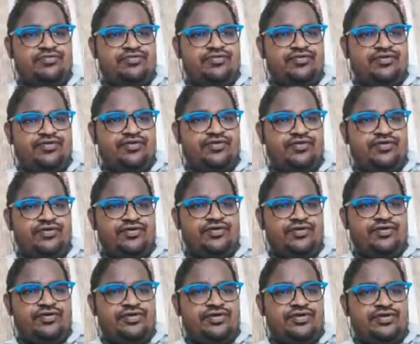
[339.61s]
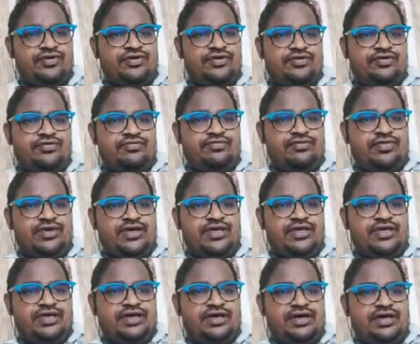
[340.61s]
4
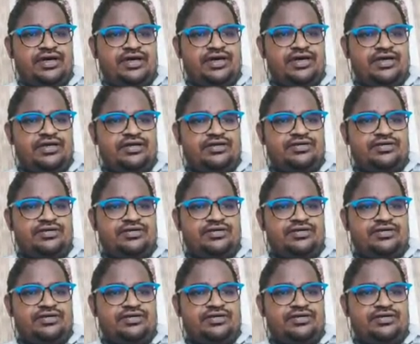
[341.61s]
by R.